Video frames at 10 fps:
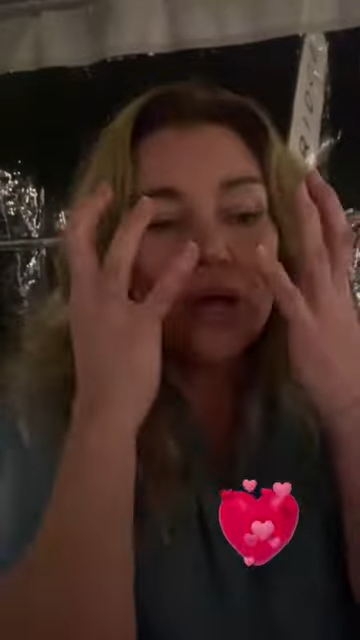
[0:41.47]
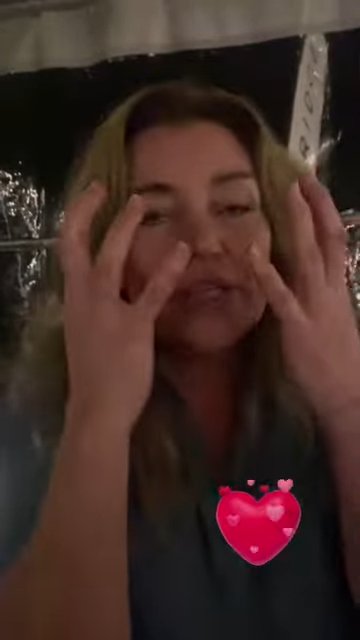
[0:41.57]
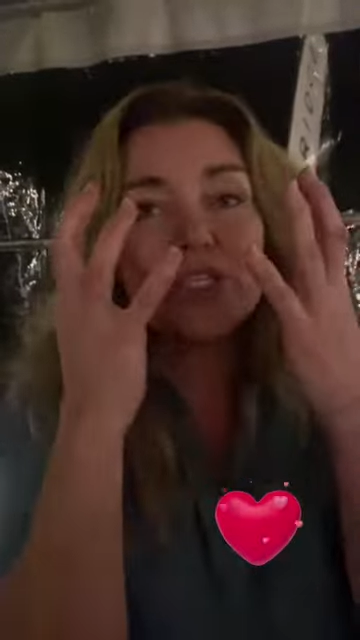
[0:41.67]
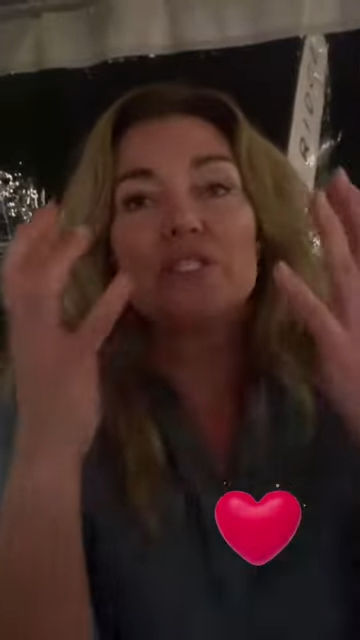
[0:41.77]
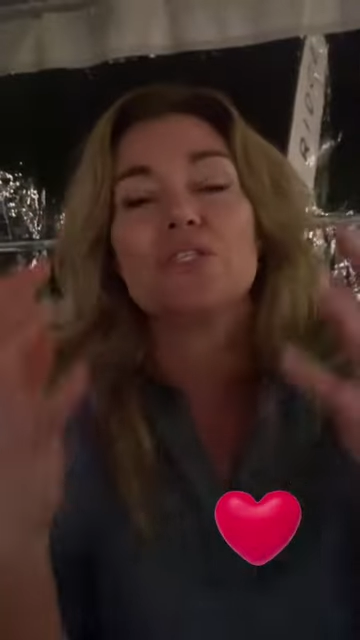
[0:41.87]
it
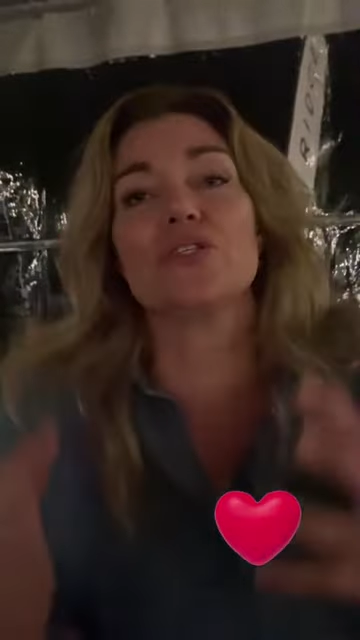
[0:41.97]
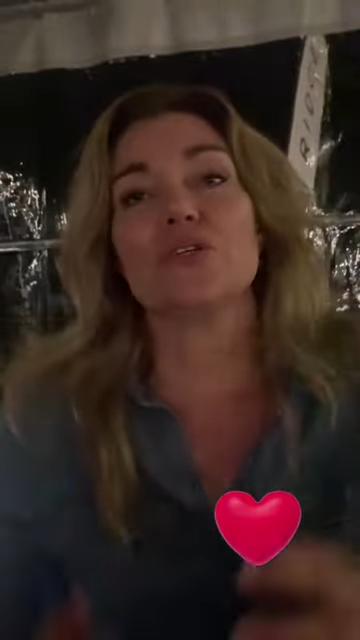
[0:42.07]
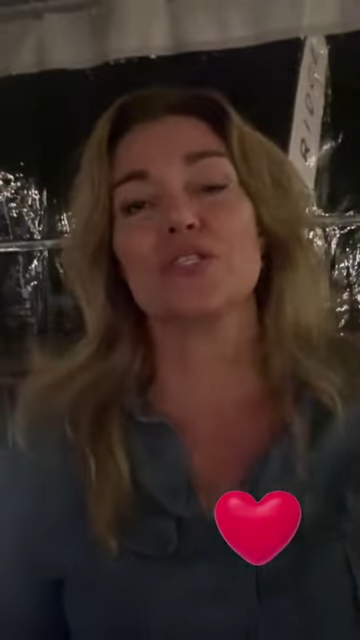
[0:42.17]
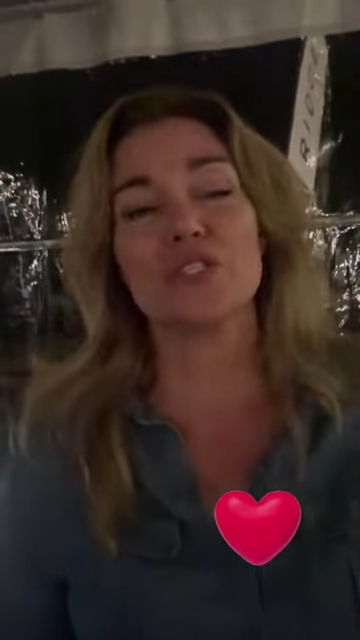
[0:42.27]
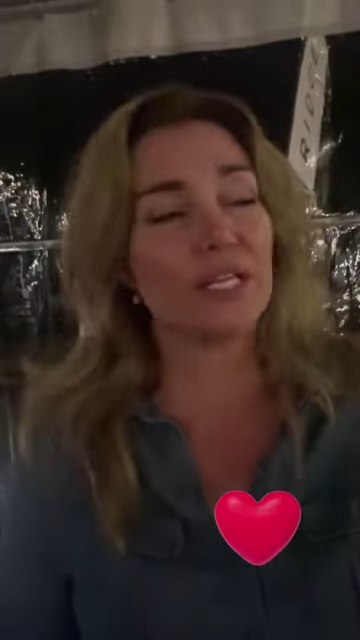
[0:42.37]
just
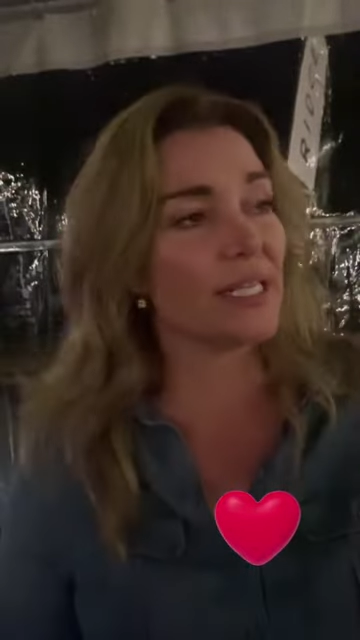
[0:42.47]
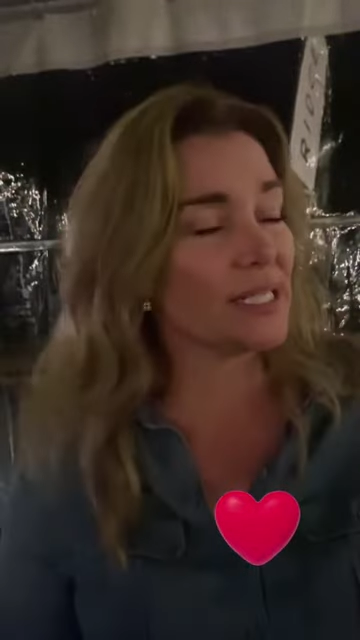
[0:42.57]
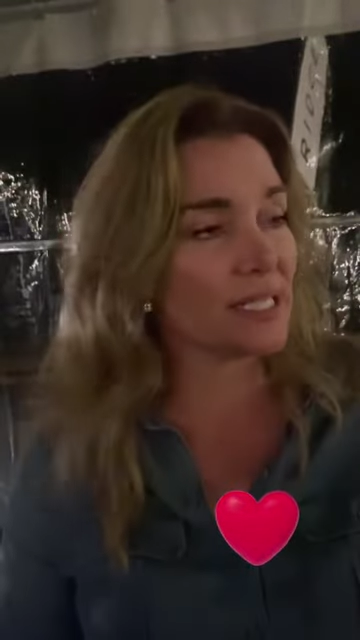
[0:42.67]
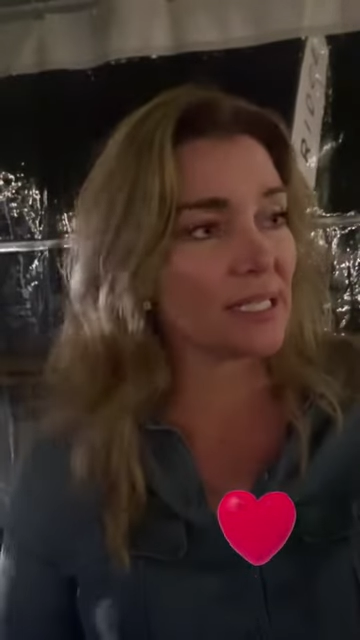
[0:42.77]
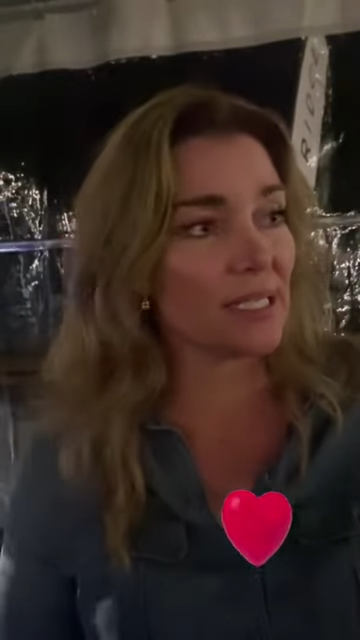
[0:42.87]
soaks straight into
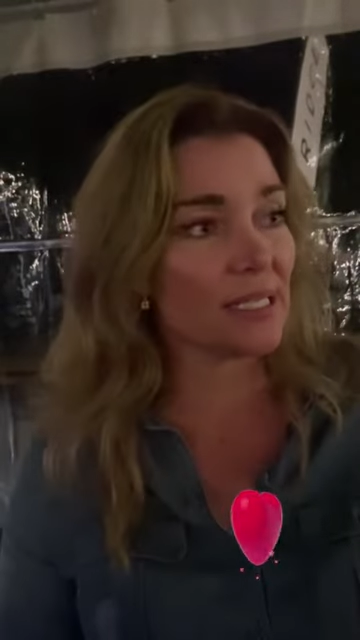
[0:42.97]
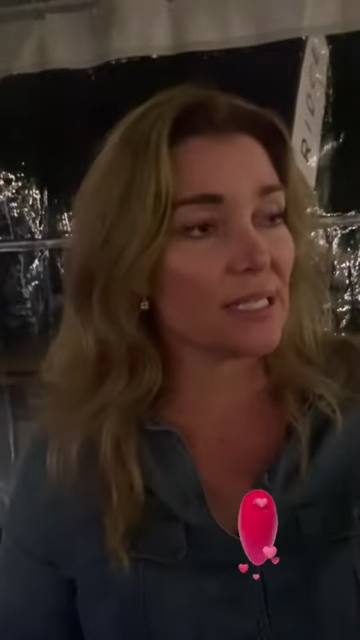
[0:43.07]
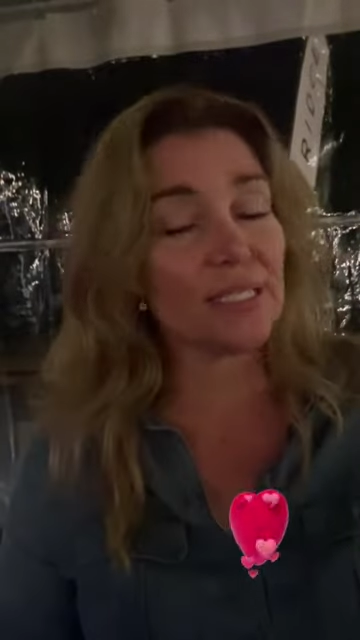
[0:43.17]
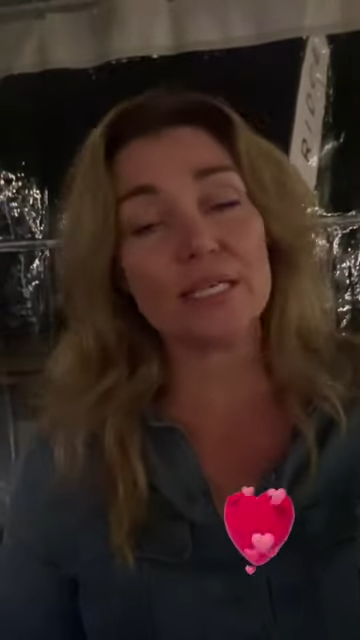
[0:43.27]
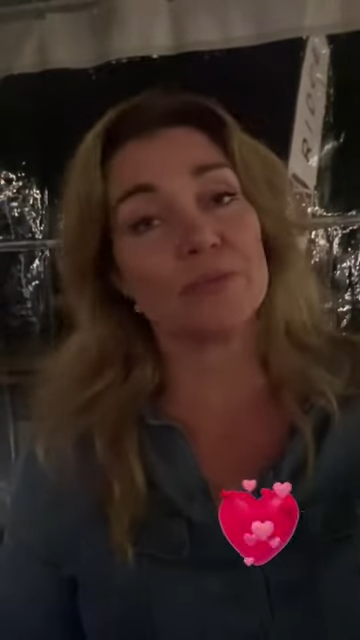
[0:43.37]
the skin.
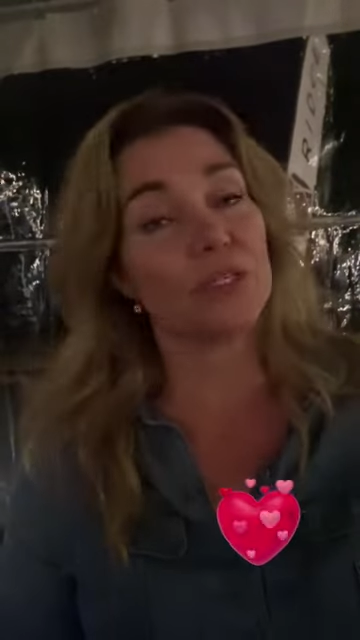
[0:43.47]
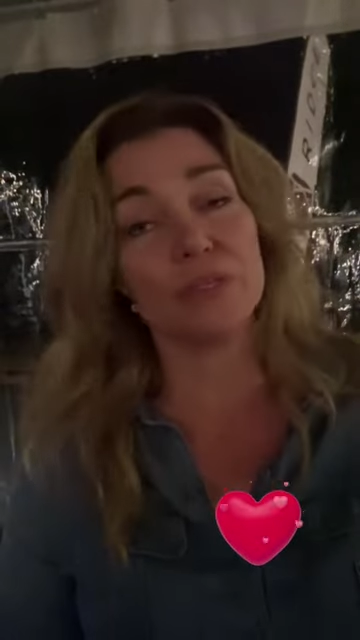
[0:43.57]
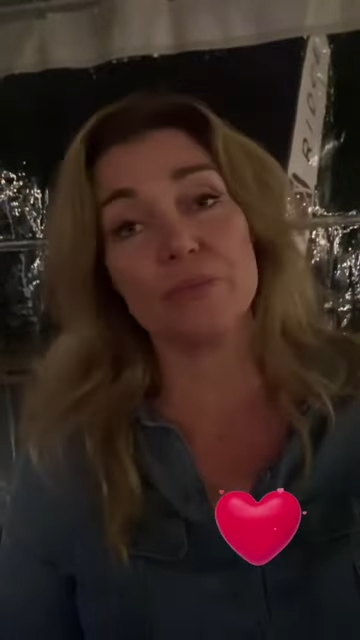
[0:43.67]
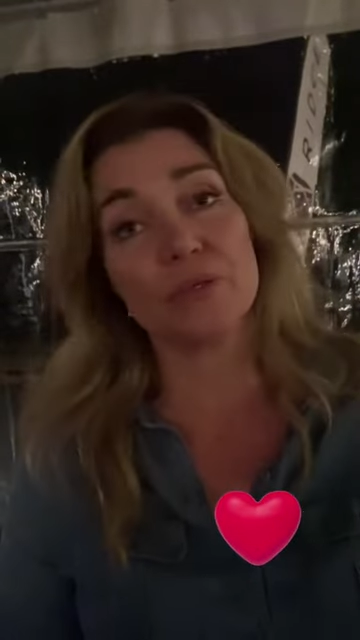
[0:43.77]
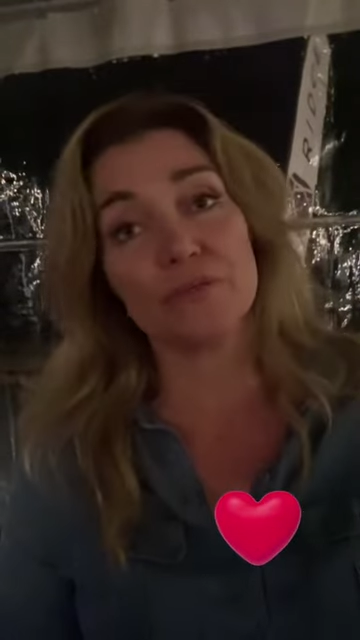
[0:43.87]
It's absolutely
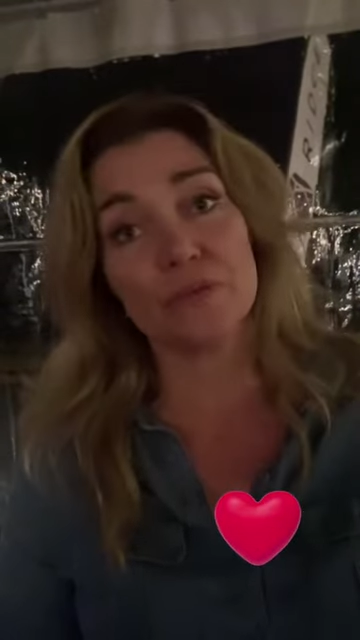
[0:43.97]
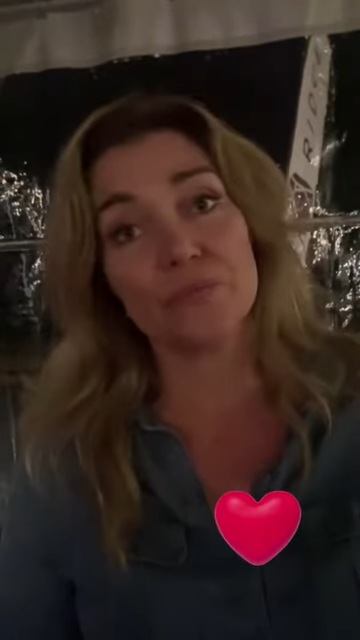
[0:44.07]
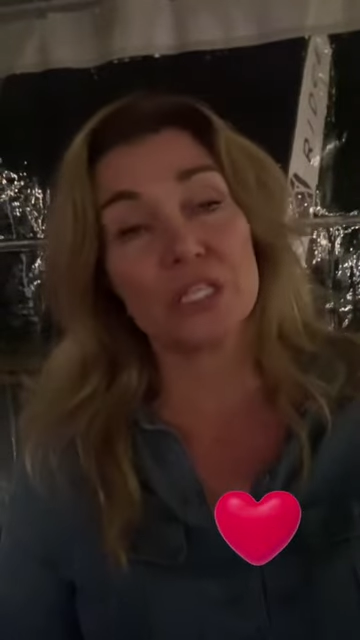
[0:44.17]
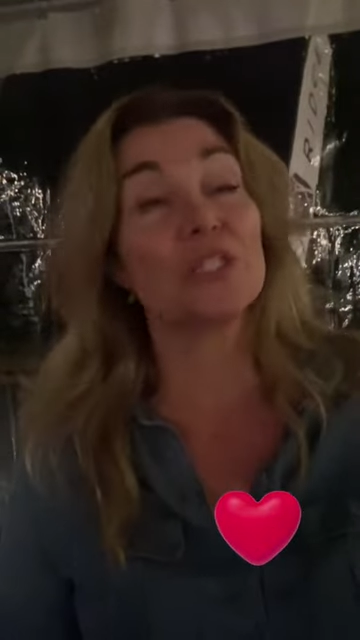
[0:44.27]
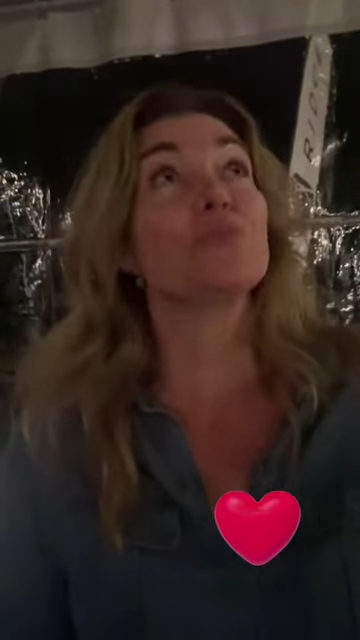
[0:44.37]
beautiful.
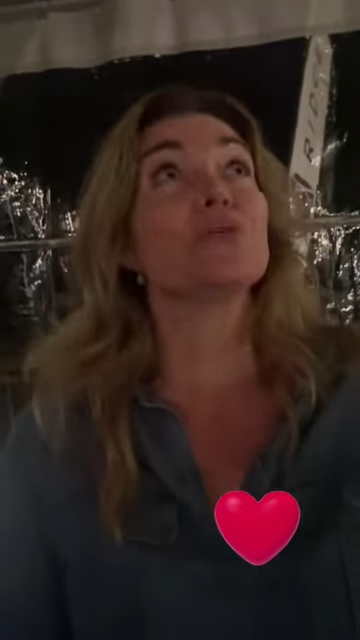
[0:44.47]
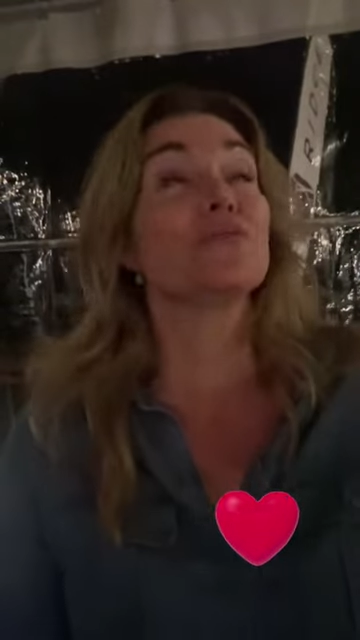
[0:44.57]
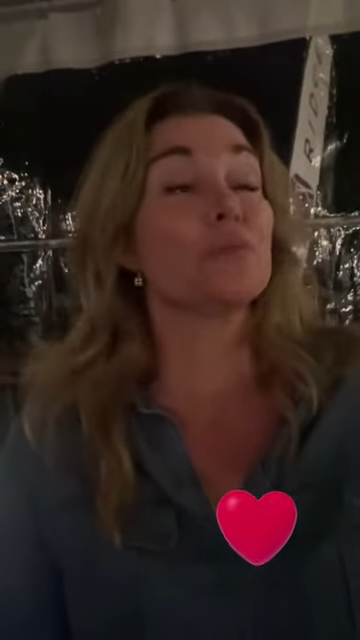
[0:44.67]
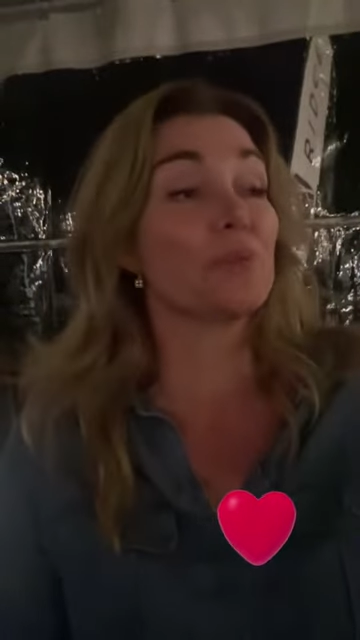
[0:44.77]
It's a beautiful